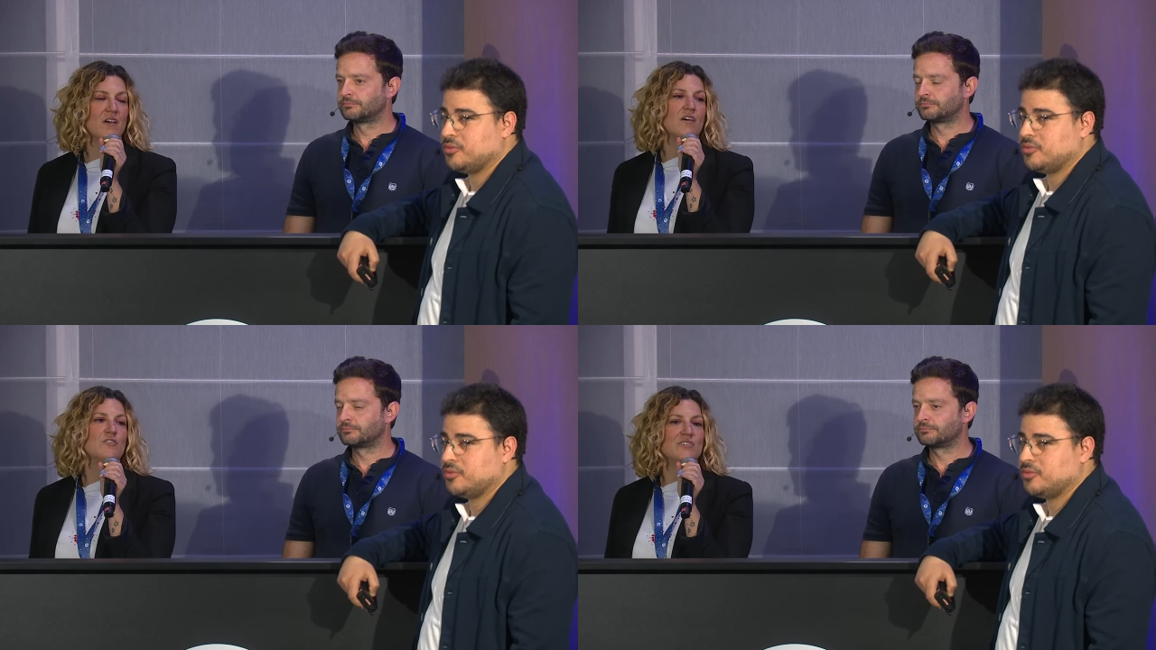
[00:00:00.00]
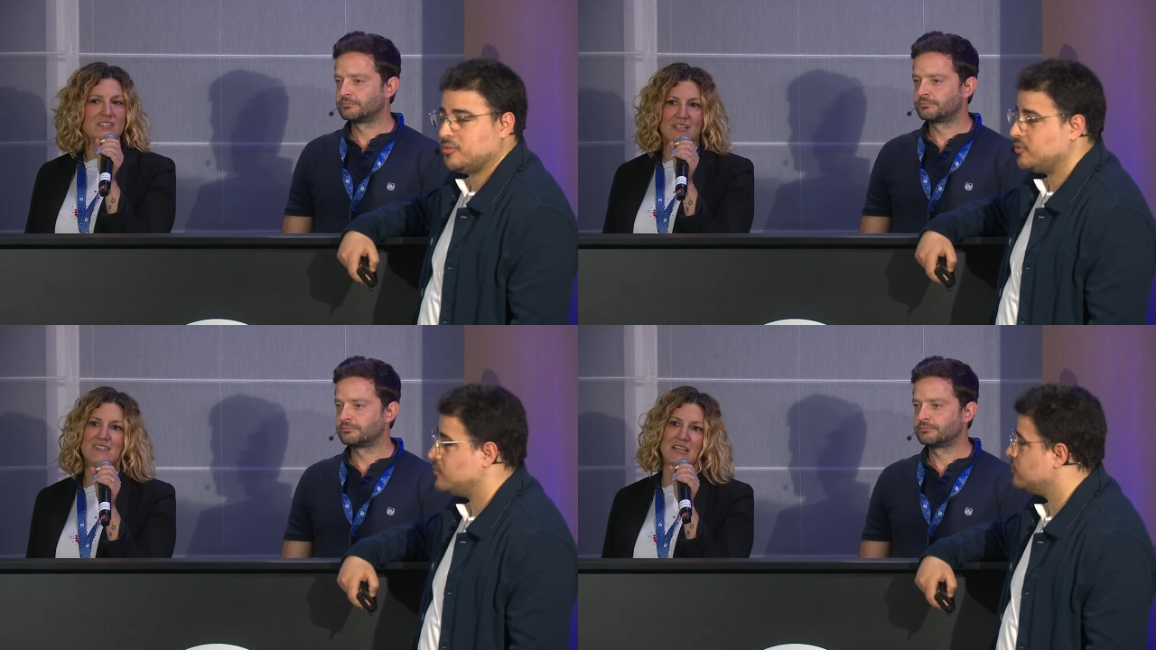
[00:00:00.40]
Speaker 1: the
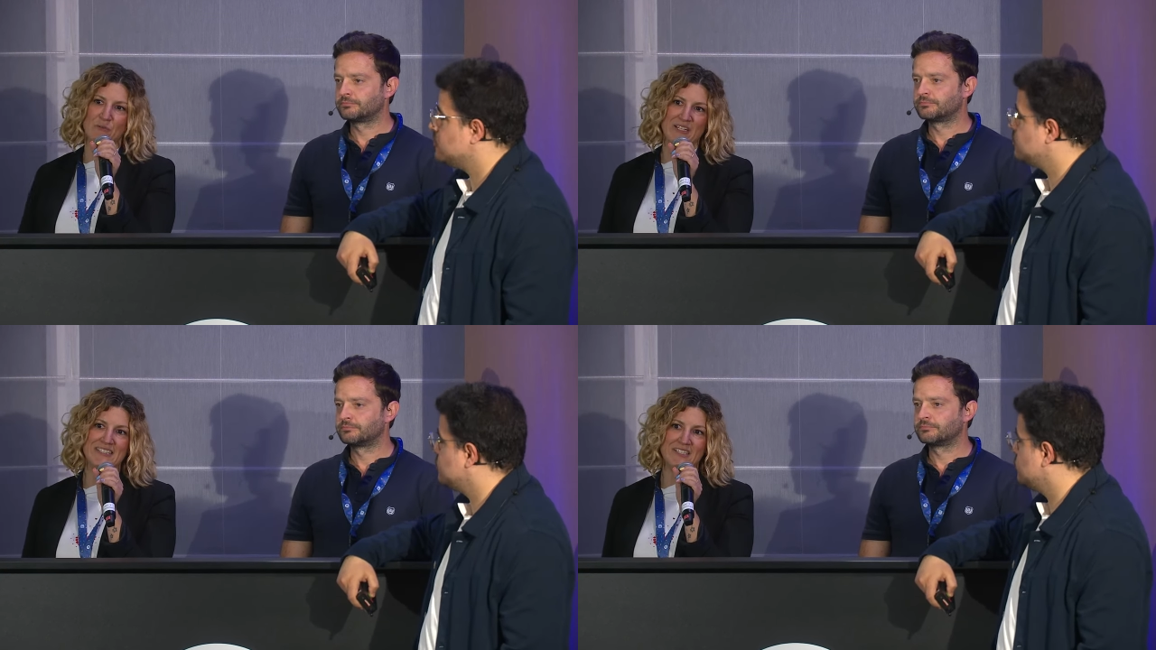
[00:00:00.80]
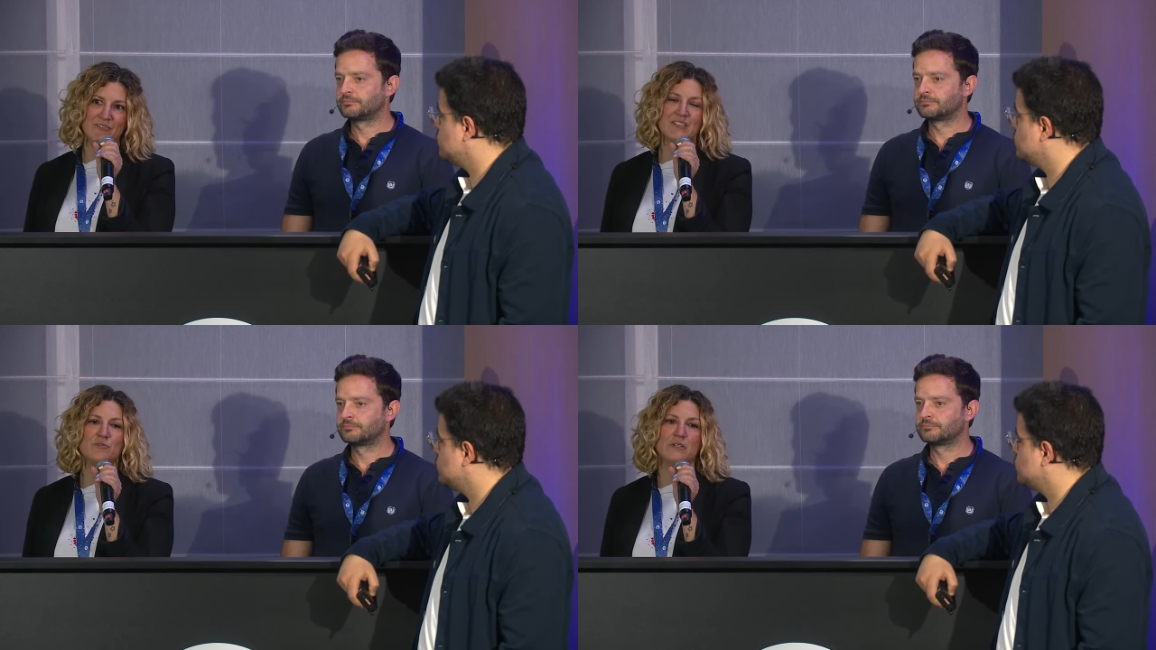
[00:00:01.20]
details I will give,
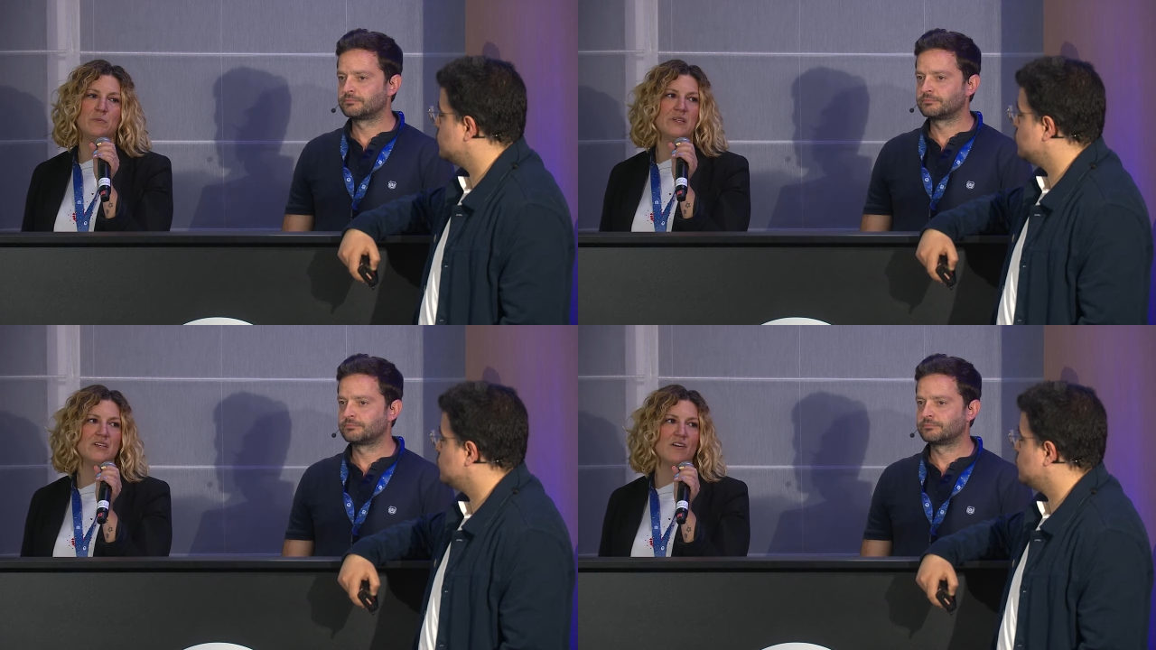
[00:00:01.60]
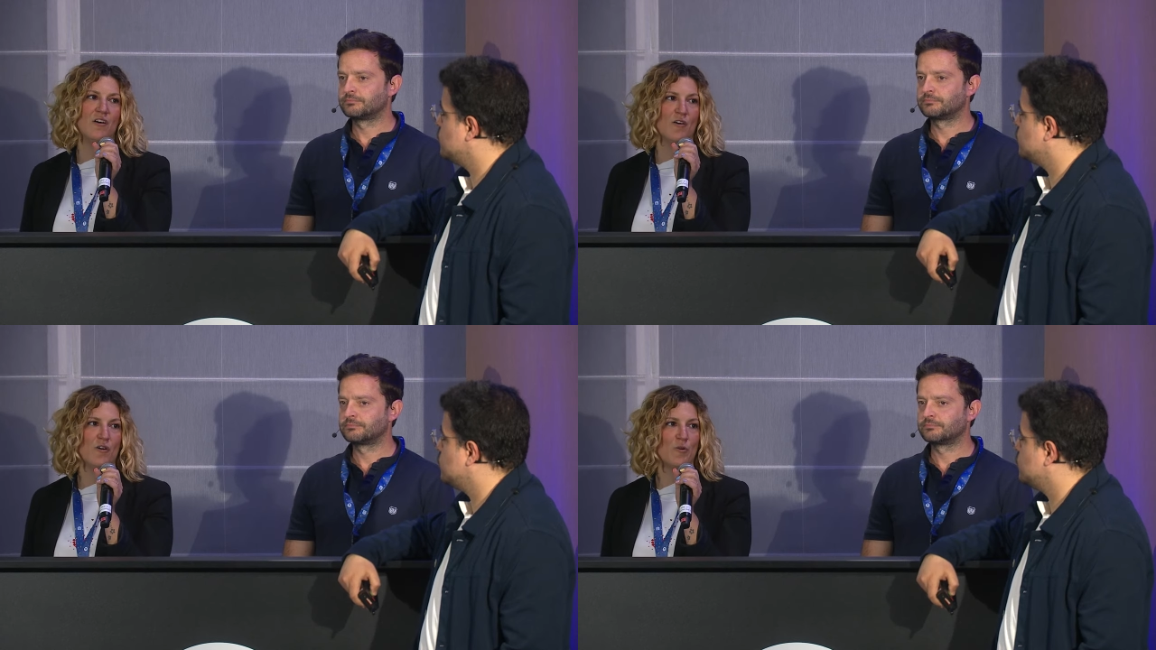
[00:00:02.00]
it will be
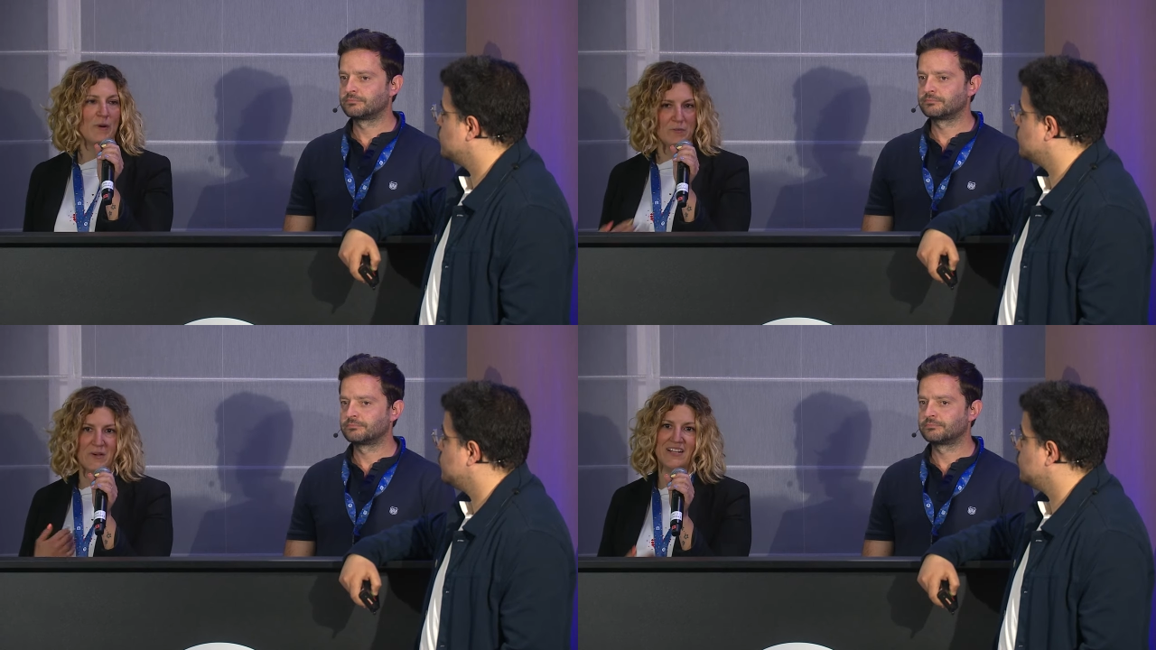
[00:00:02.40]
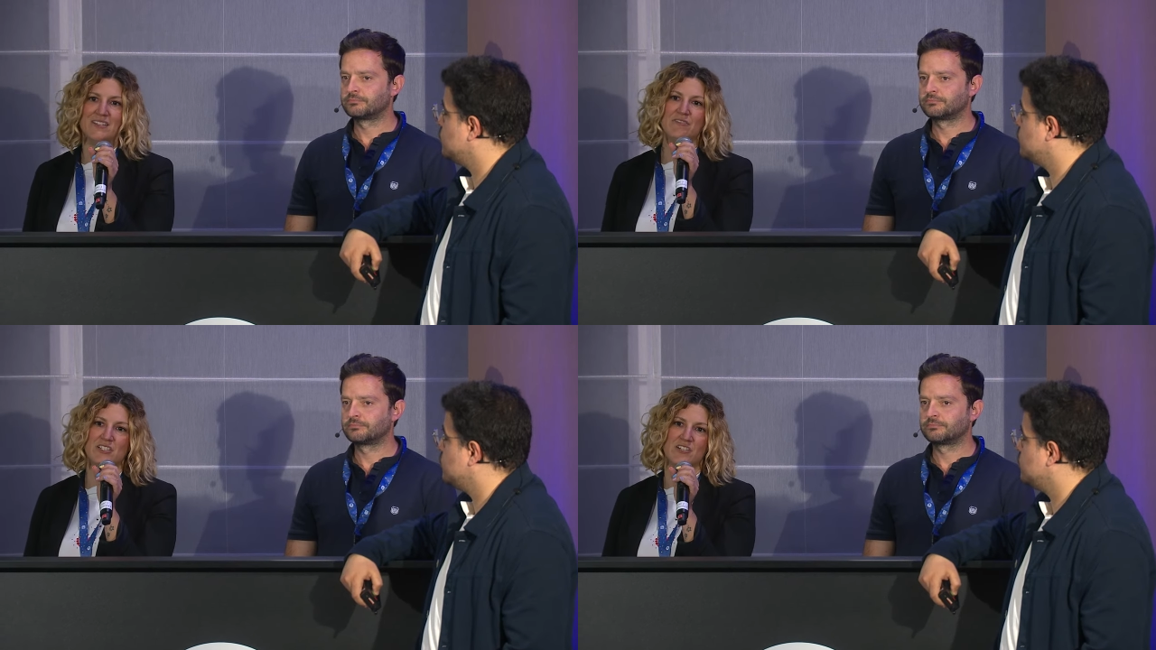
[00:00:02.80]
about my
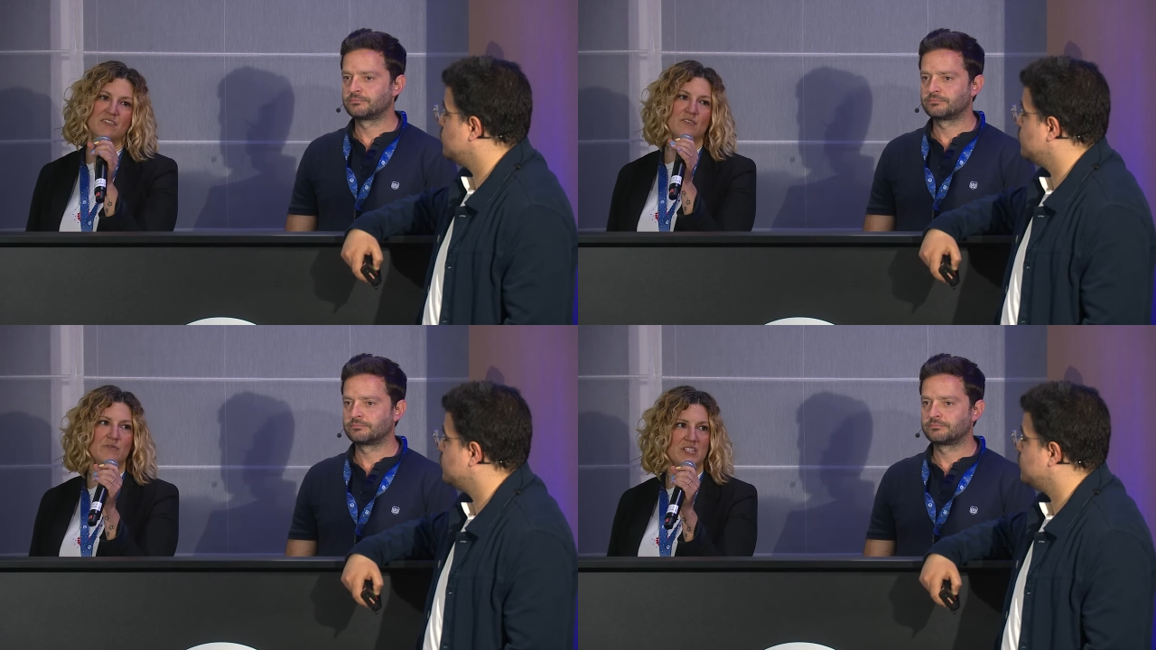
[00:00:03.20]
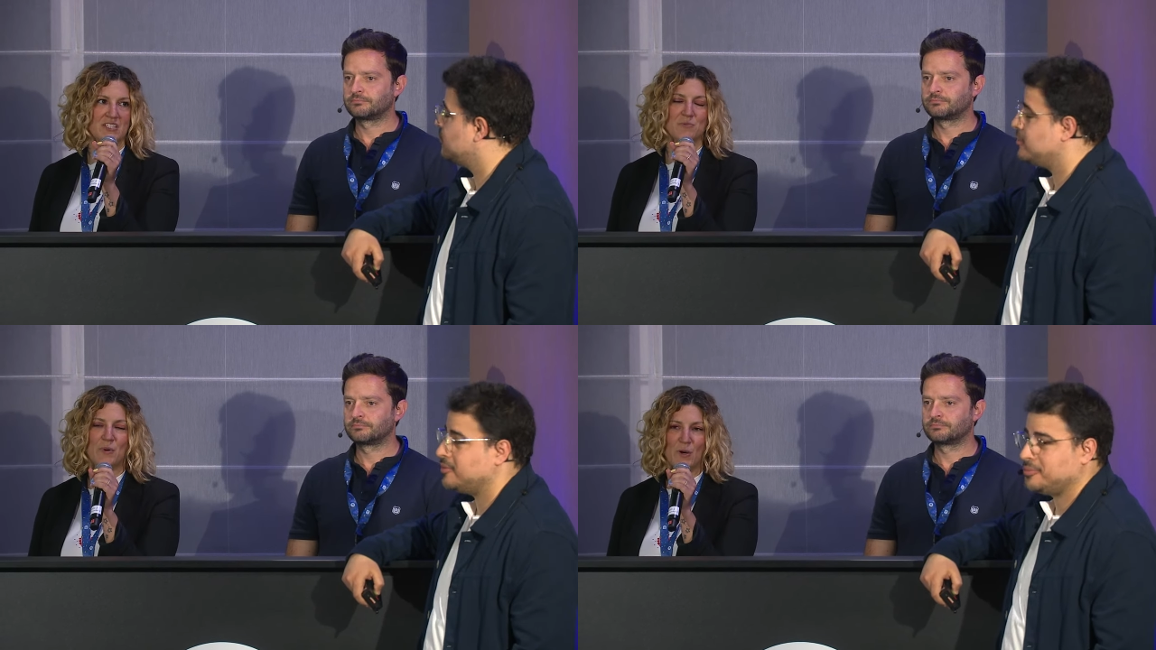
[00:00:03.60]
division, which is
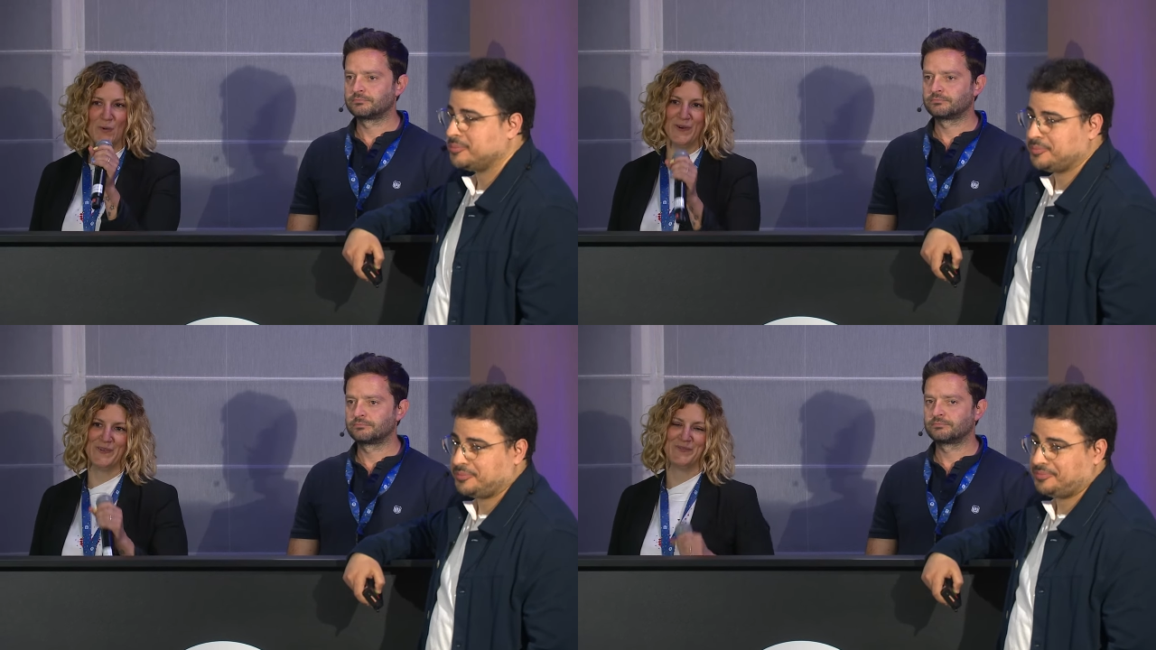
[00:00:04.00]
power.